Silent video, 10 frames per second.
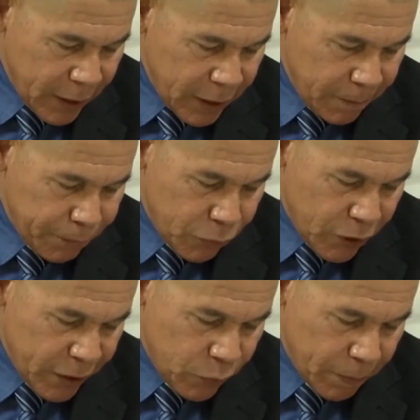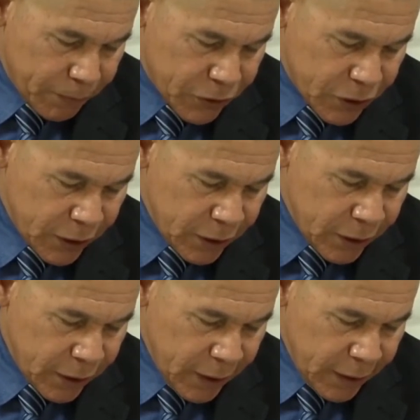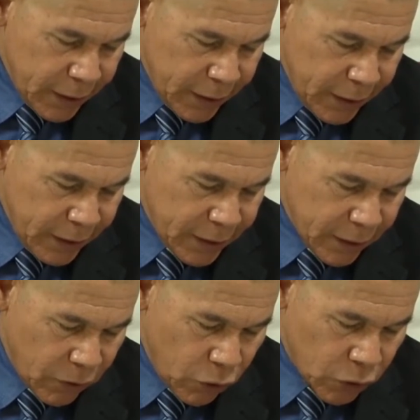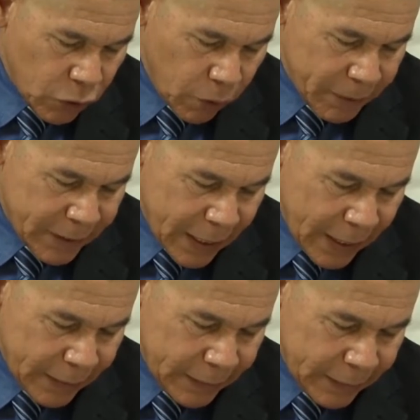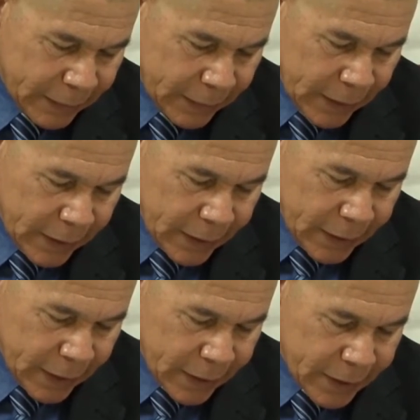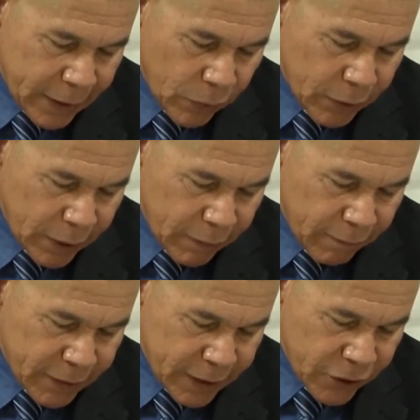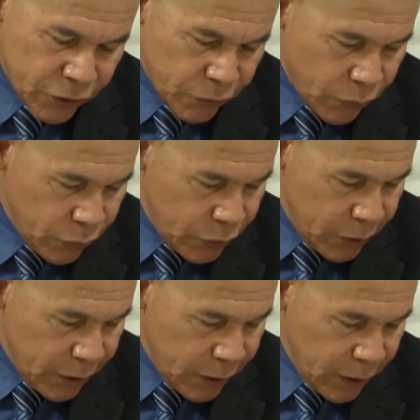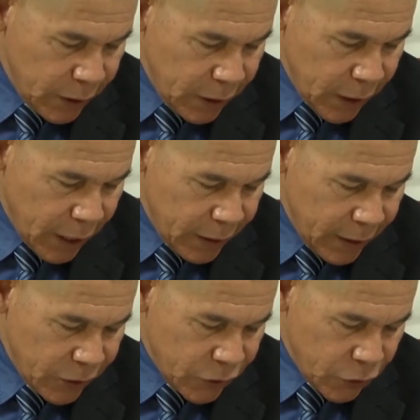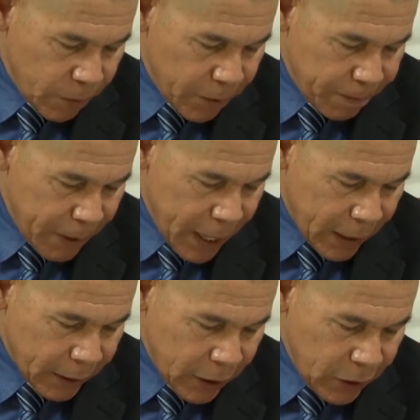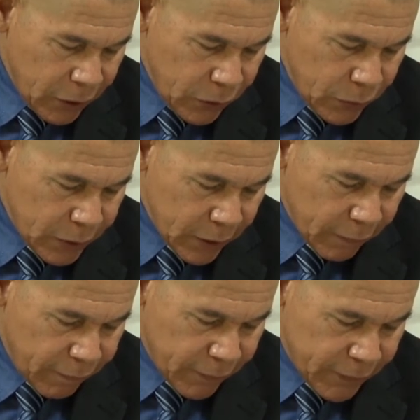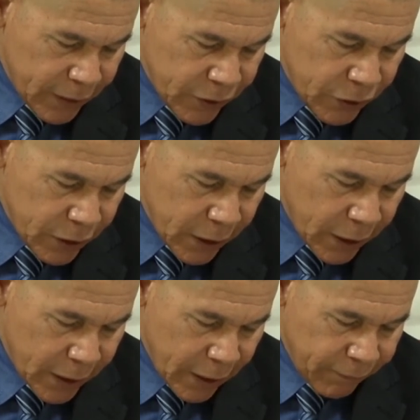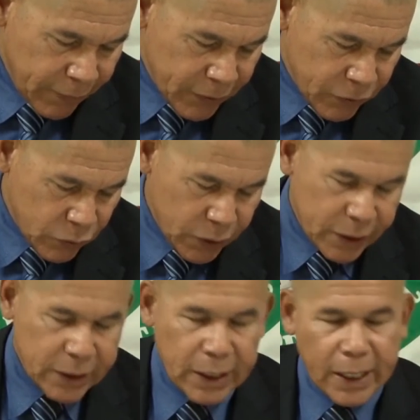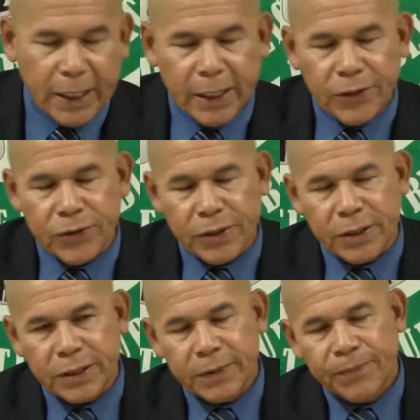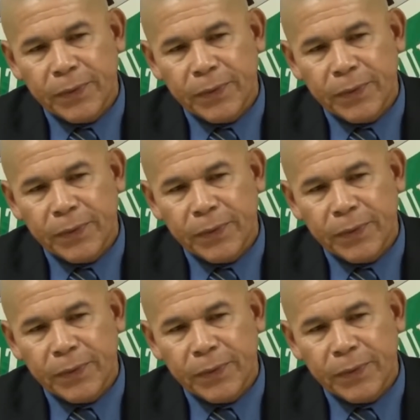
And the parade will proceed east along Thomas Lands, then south into Vlissengen Road and into D'Urban Park using the Vlissengen and Hadfield Streets entrance.